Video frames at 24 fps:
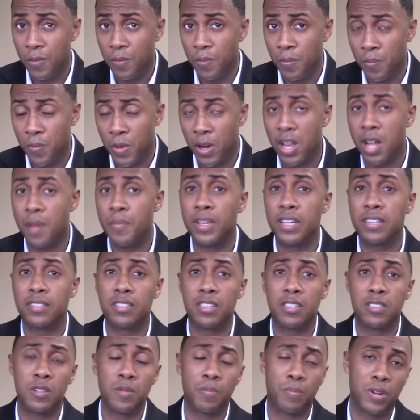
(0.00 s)
becoming
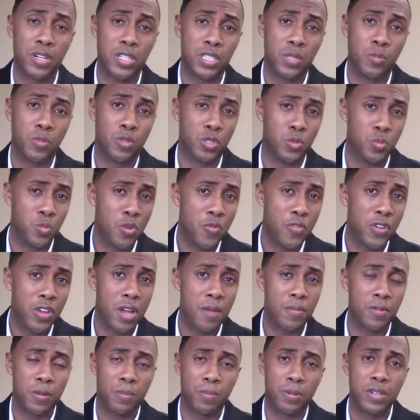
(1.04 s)
assistant principals, moving
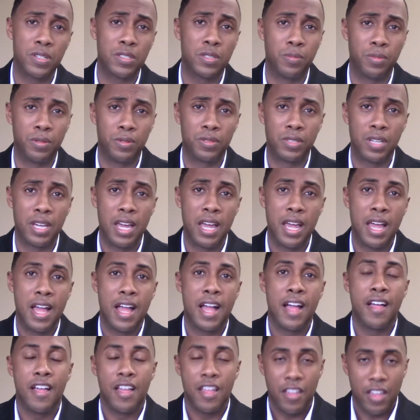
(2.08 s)
up to principals.
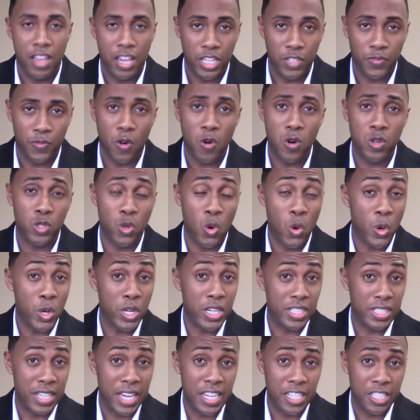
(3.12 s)
As far as
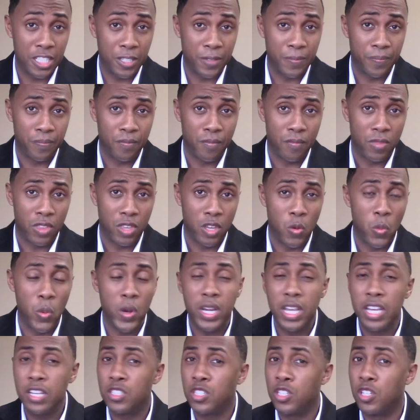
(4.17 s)
organization, we
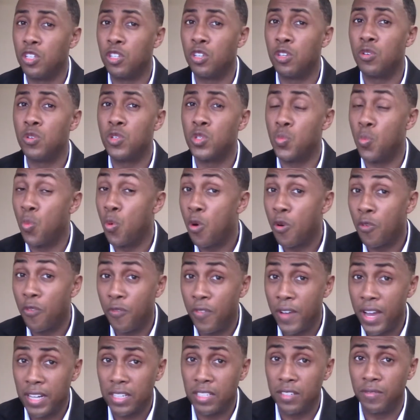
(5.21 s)
need to use more
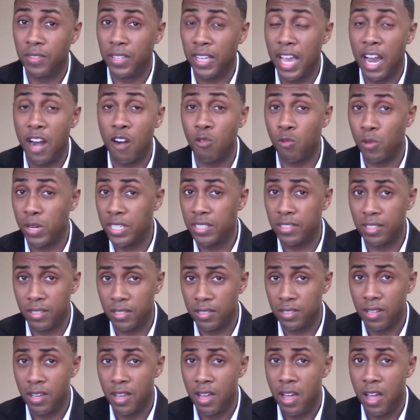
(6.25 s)
effectively our
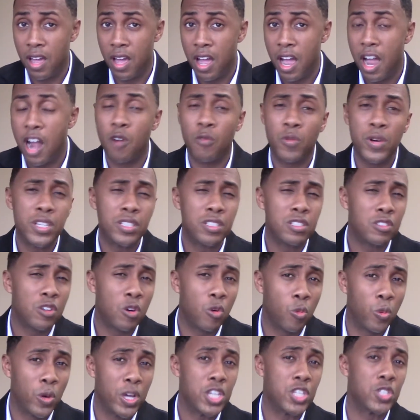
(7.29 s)
RESAs. Our RESAs are
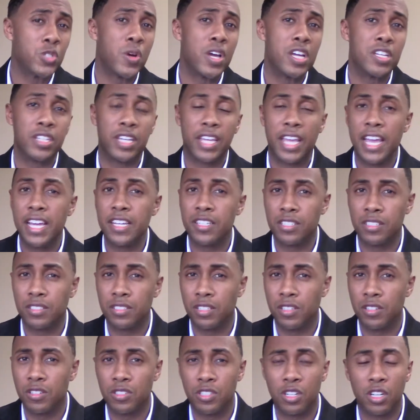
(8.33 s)
regional education
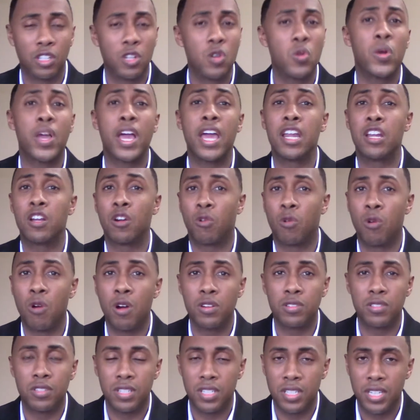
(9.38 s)
centers that are located
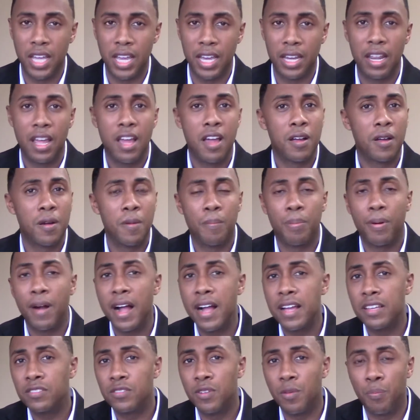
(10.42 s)
across the state,
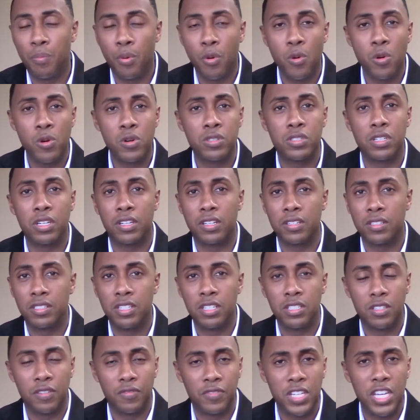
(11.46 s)
comprised of boards that
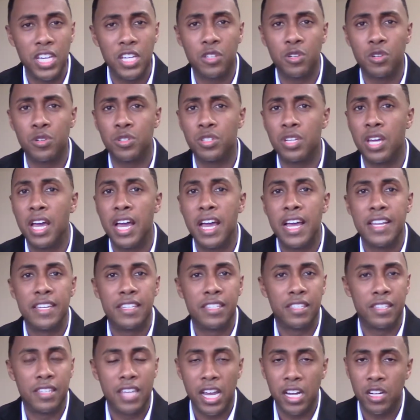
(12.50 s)
consist of teachers,
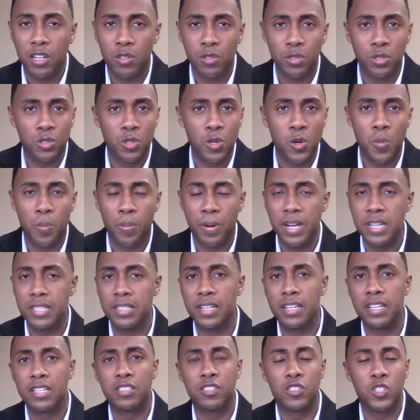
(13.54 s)
technical school
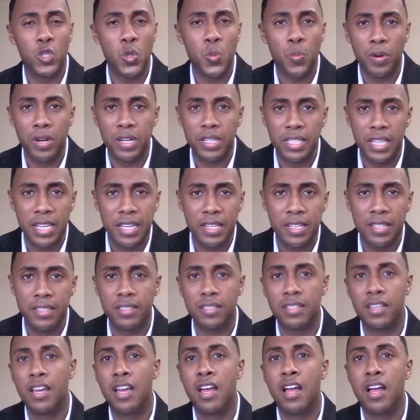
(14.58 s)
presidents, superintendents.